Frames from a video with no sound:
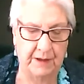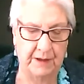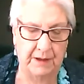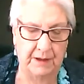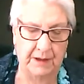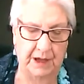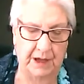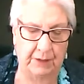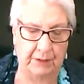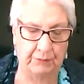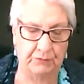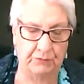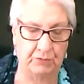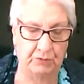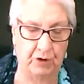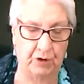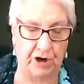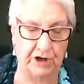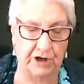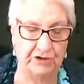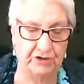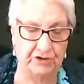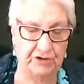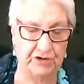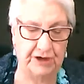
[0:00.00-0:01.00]

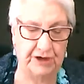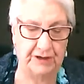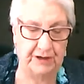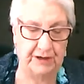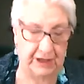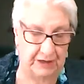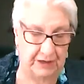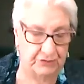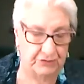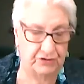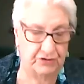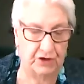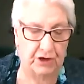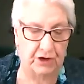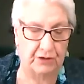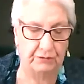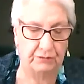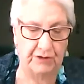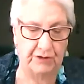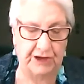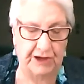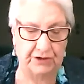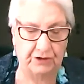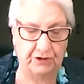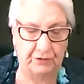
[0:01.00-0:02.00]
And John
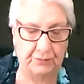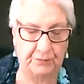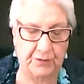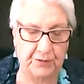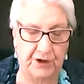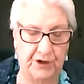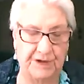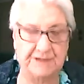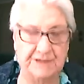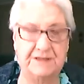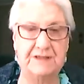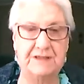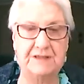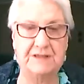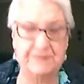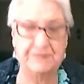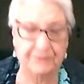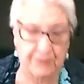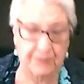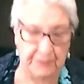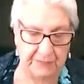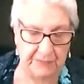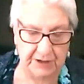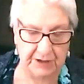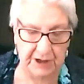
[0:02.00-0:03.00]
Randall Price's
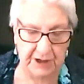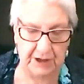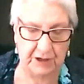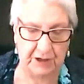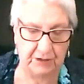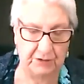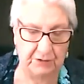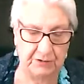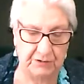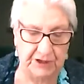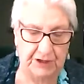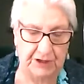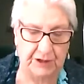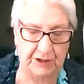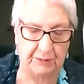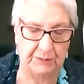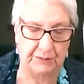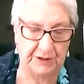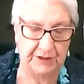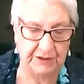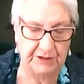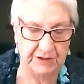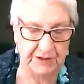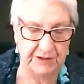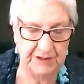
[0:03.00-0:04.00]
from the Green
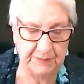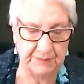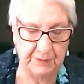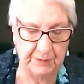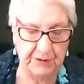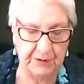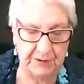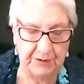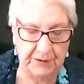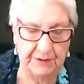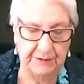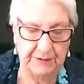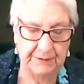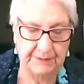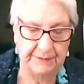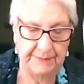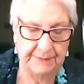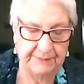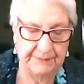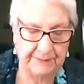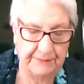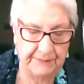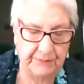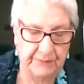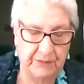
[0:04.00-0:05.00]
Abundance book.
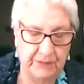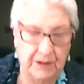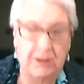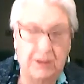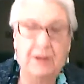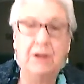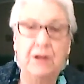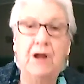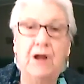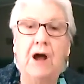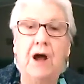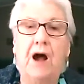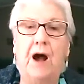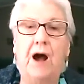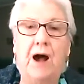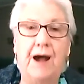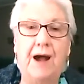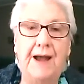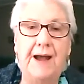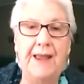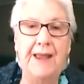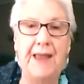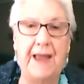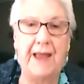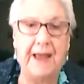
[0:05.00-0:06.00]

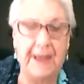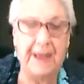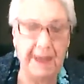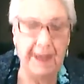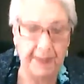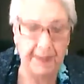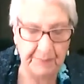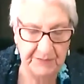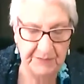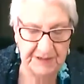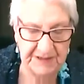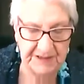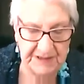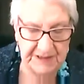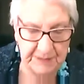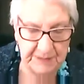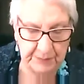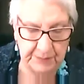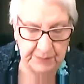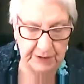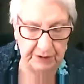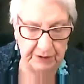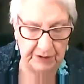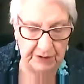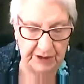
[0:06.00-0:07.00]
I am the
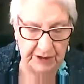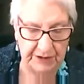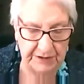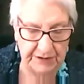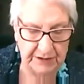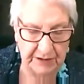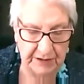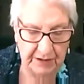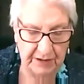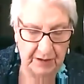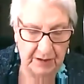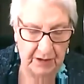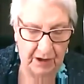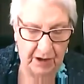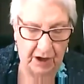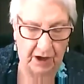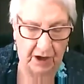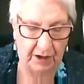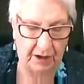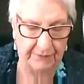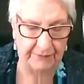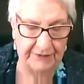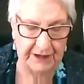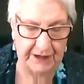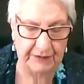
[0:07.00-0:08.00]
spirit
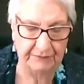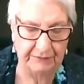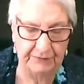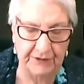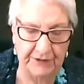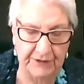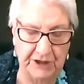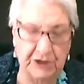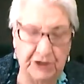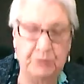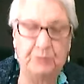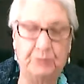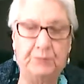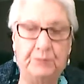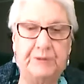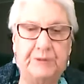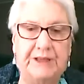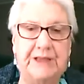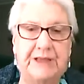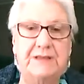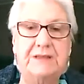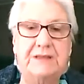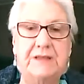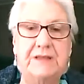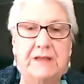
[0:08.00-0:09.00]
of infinite
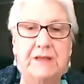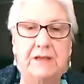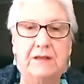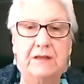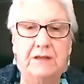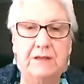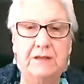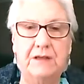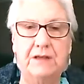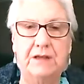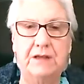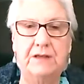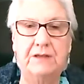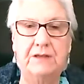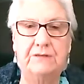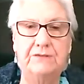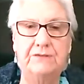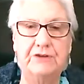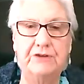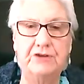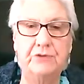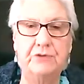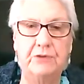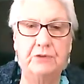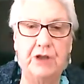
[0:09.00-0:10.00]
plenty
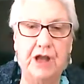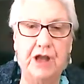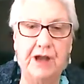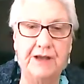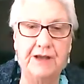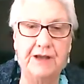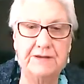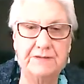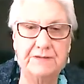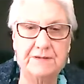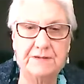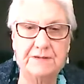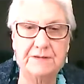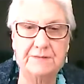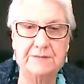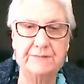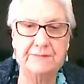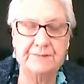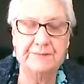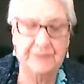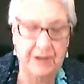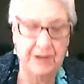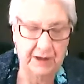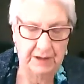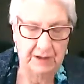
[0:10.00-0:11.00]
individualized.
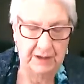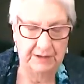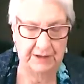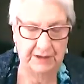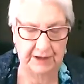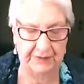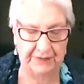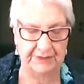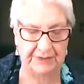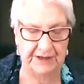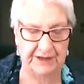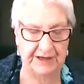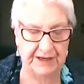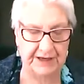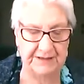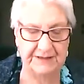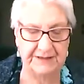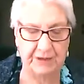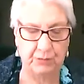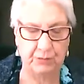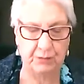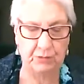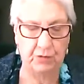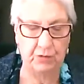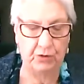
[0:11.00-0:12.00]
Now these
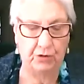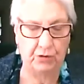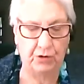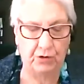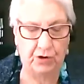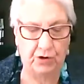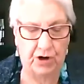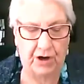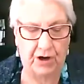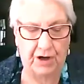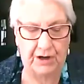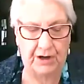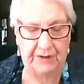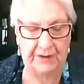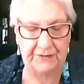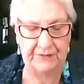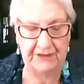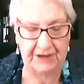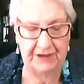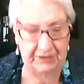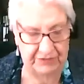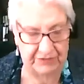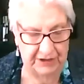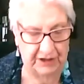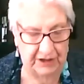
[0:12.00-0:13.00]
are more,
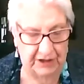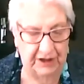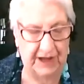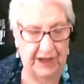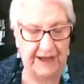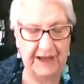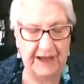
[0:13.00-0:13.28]
they're like